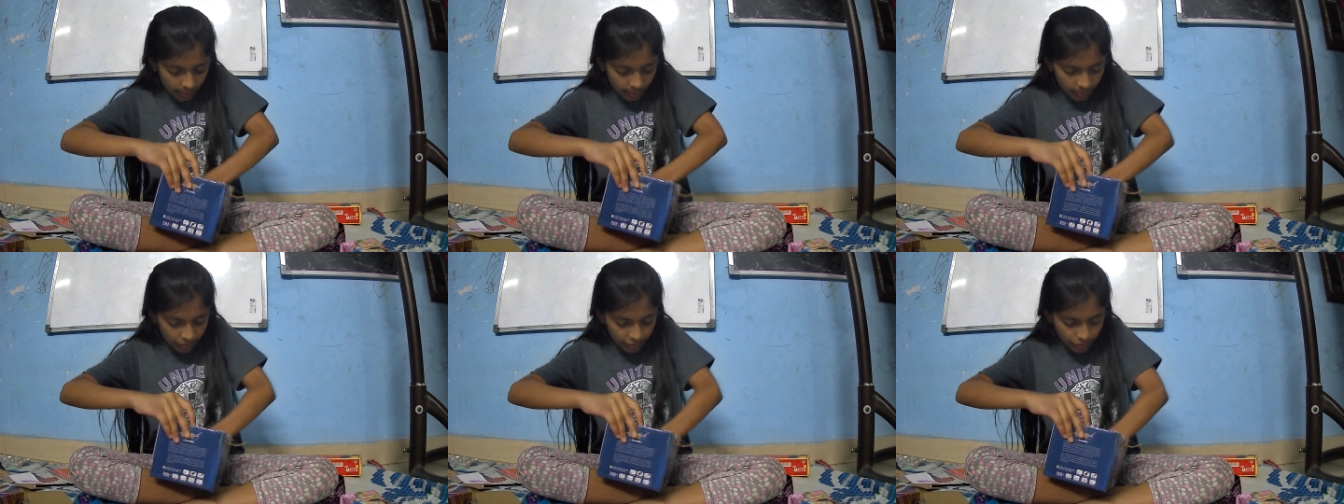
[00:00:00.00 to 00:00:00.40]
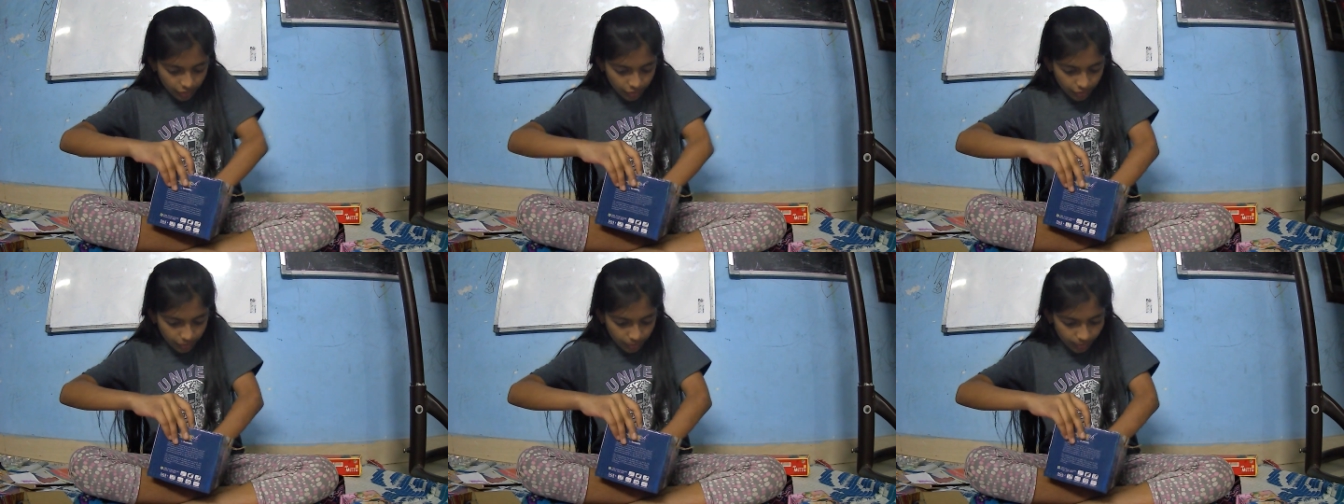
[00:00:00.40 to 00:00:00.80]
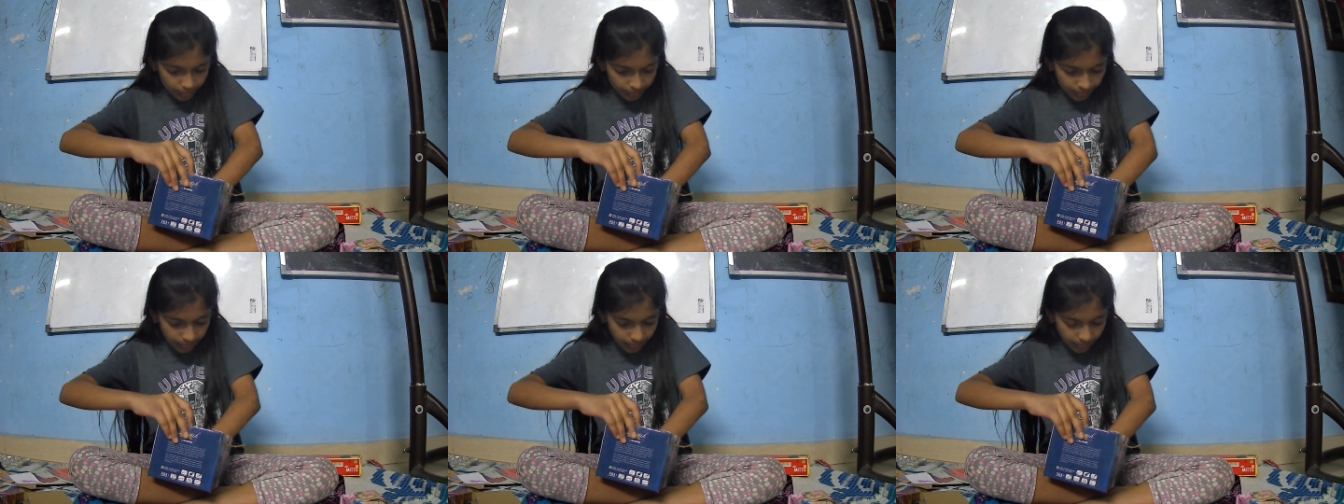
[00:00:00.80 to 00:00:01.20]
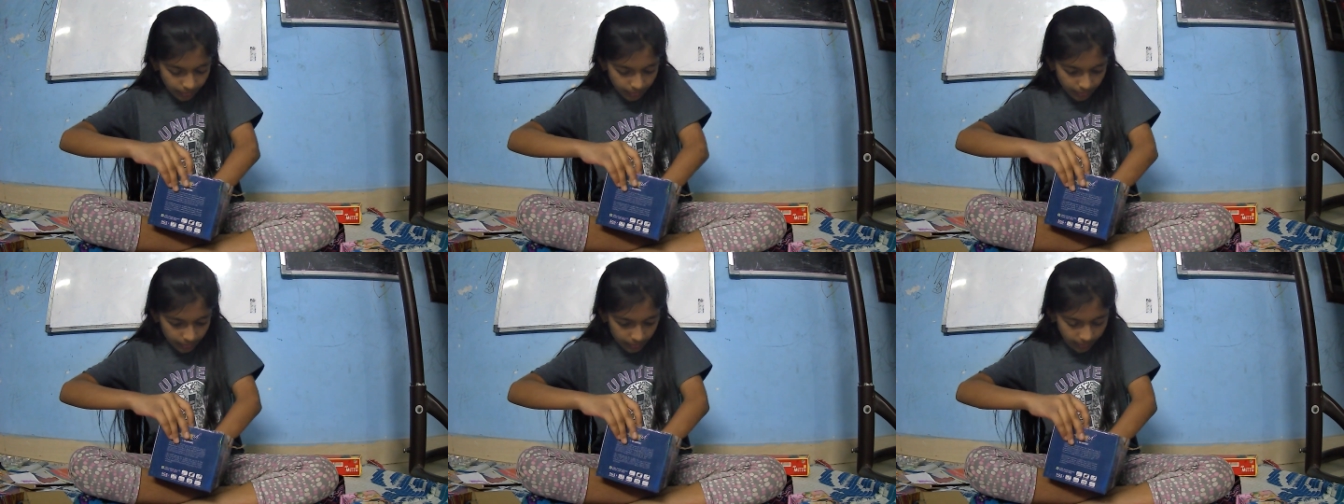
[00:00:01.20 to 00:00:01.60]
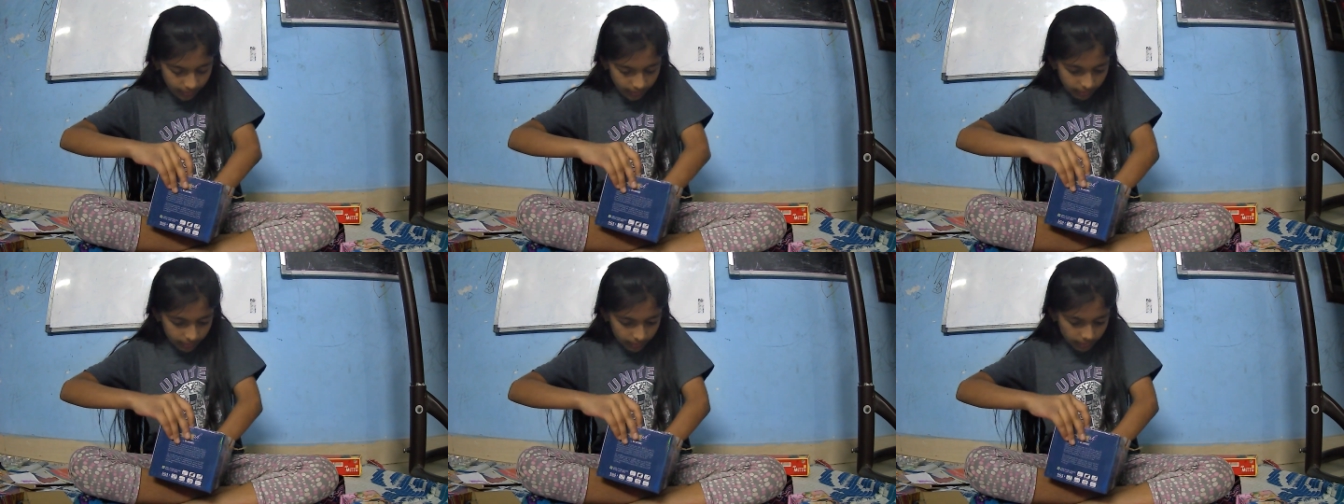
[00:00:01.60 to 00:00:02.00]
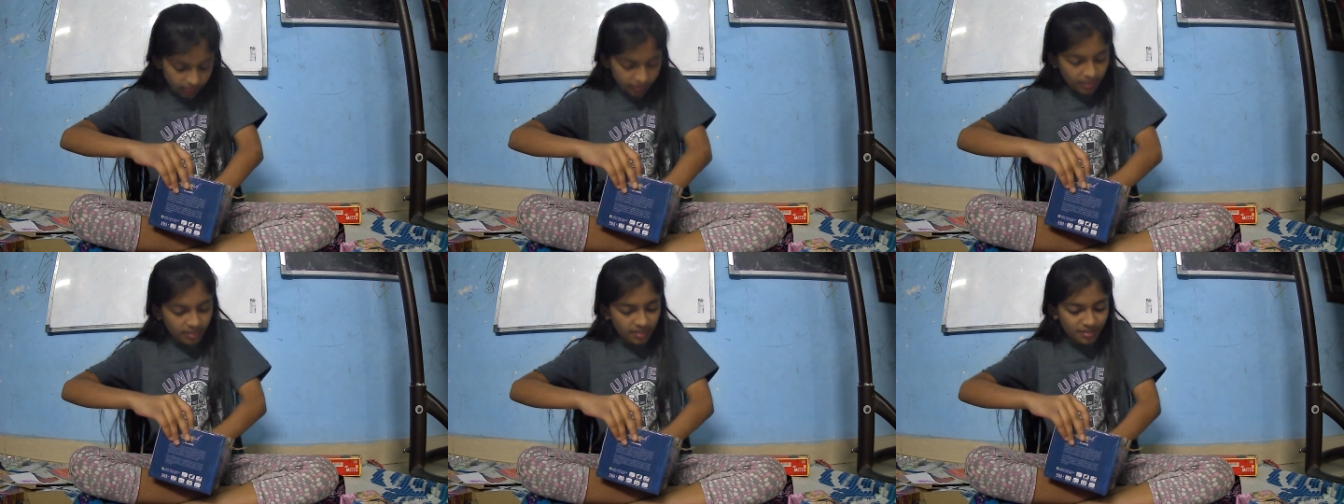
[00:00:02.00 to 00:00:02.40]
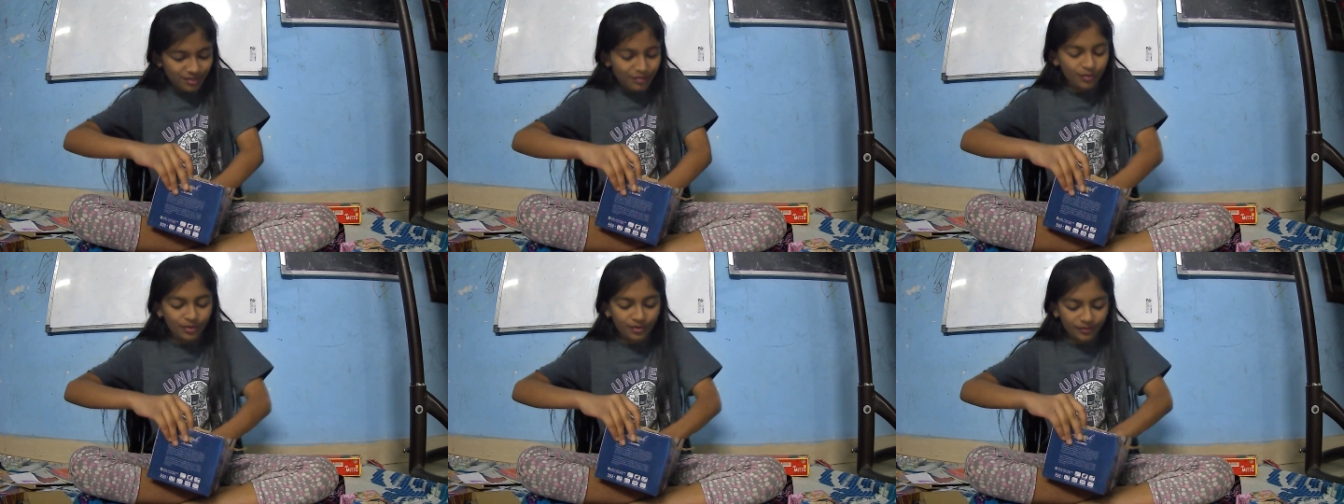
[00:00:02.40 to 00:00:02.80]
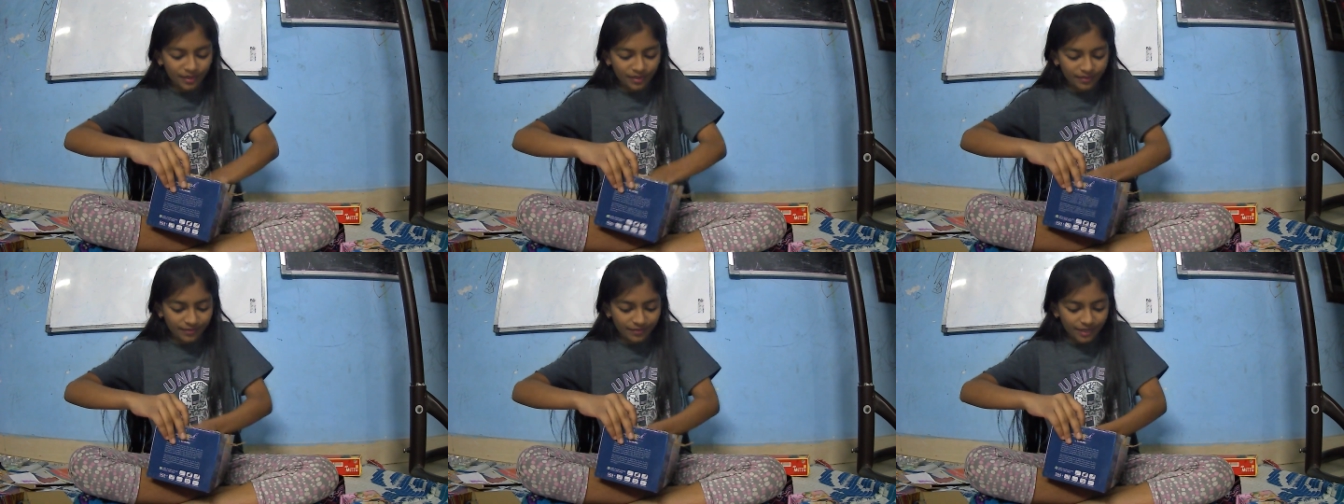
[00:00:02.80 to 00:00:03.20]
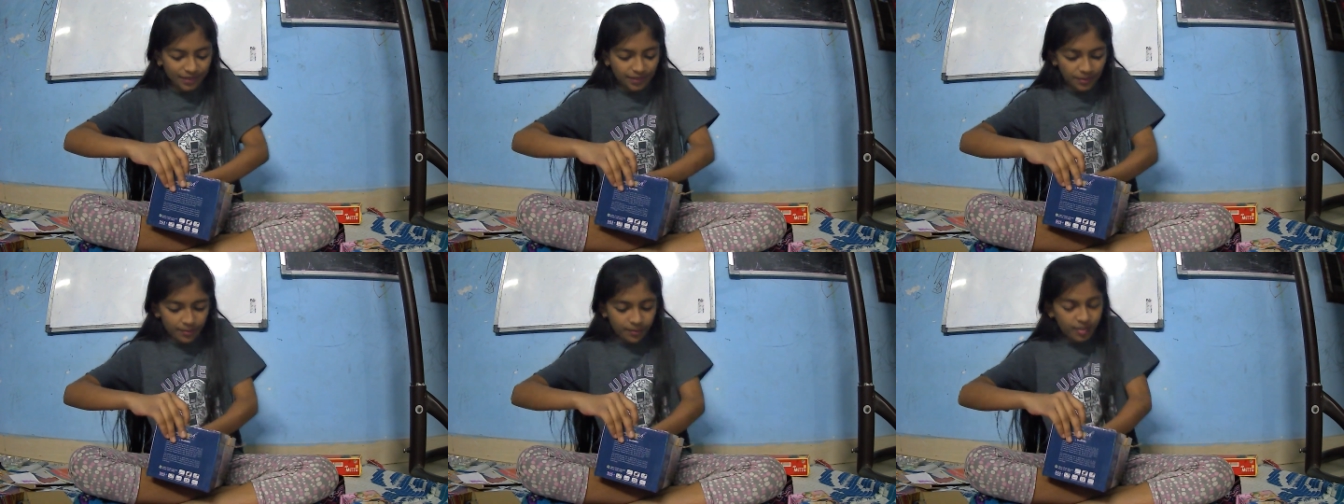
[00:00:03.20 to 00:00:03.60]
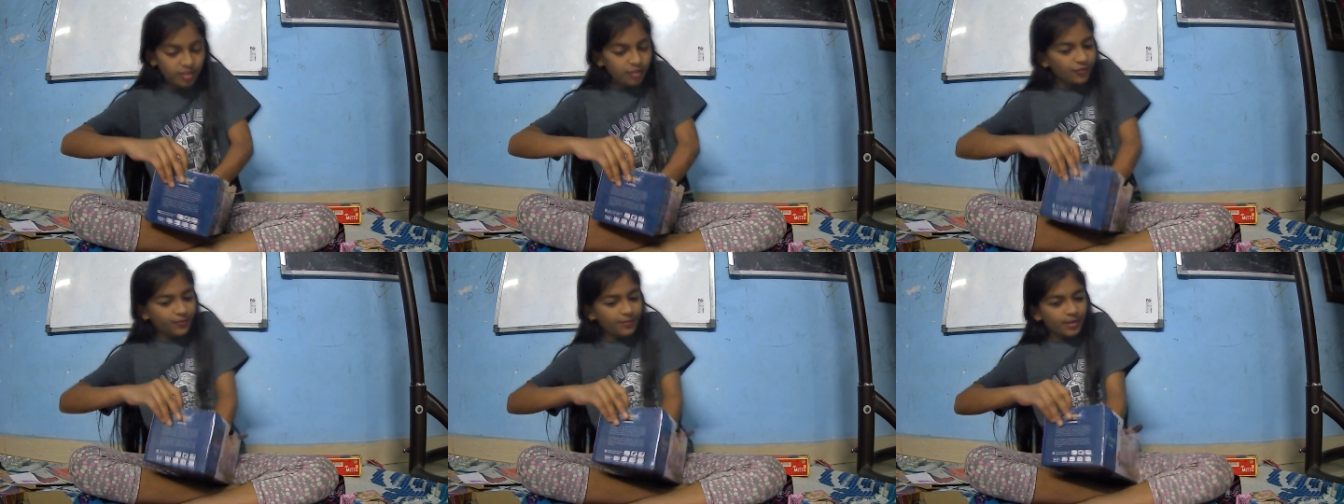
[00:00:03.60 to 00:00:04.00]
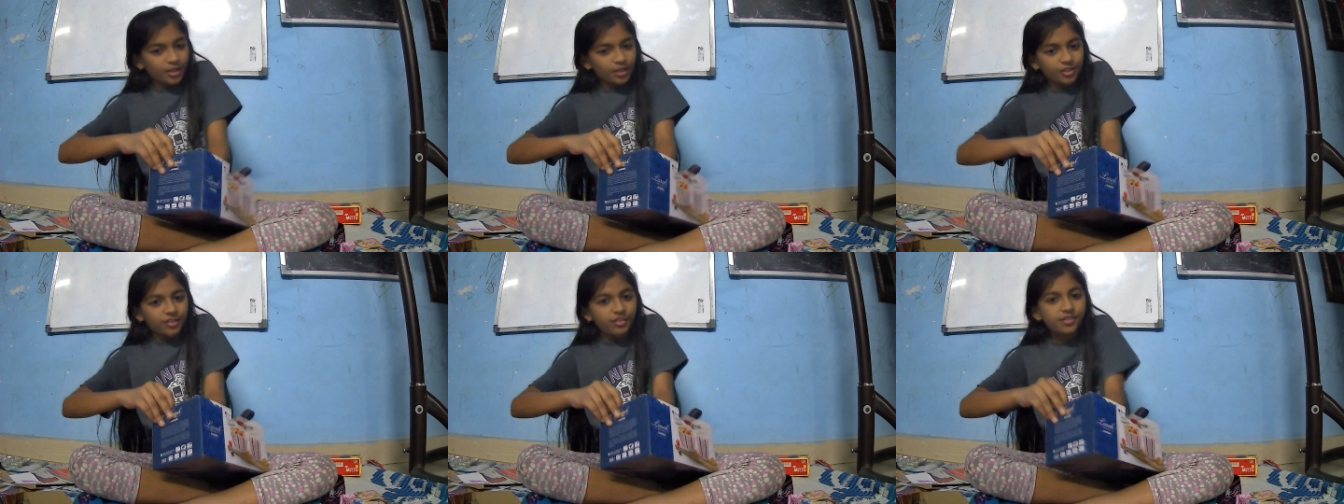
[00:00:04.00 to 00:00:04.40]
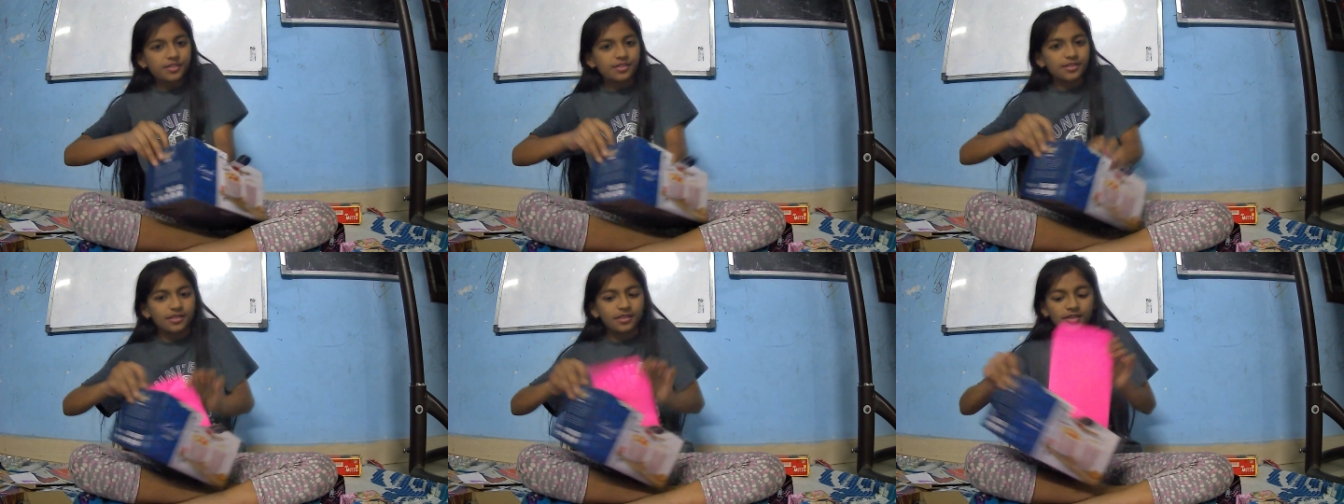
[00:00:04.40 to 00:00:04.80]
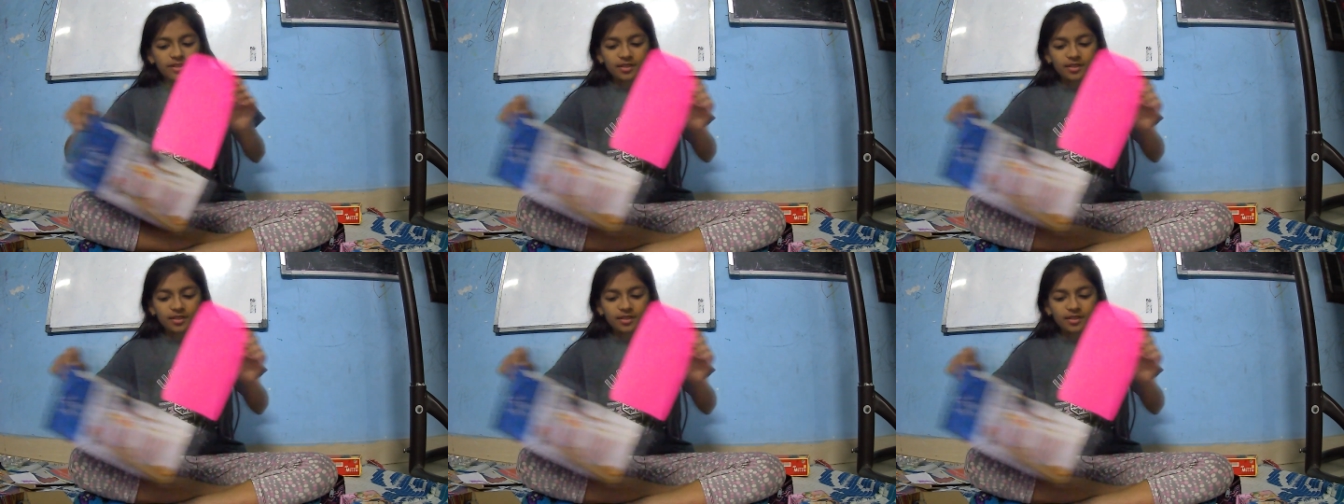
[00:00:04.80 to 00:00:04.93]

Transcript: Make sure you do it with very slow and with very much of patience